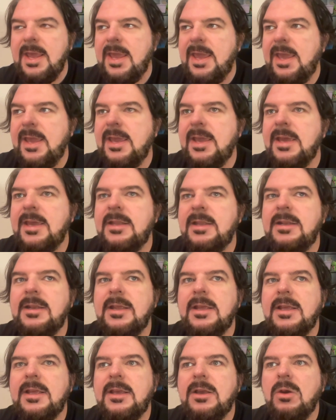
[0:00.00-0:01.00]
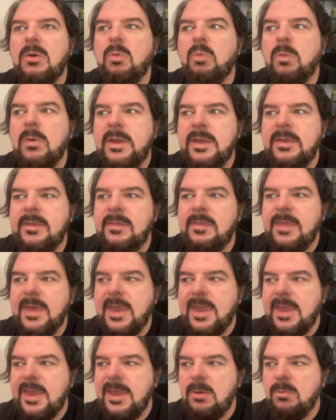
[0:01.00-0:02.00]
And when
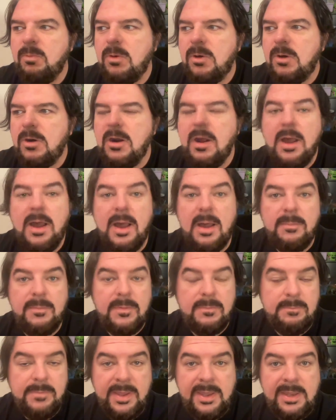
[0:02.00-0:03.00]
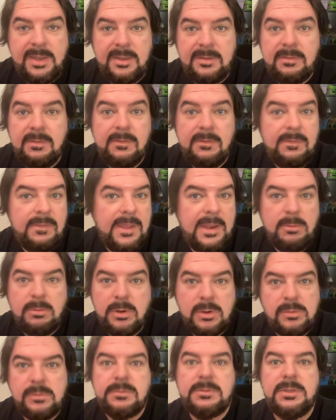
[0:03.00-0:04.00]
they were up, man, they
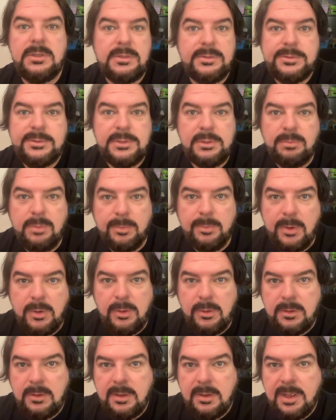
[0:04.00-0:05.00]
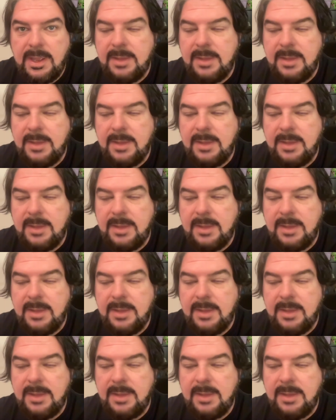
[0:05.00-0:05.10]
were going to the Super Bowl.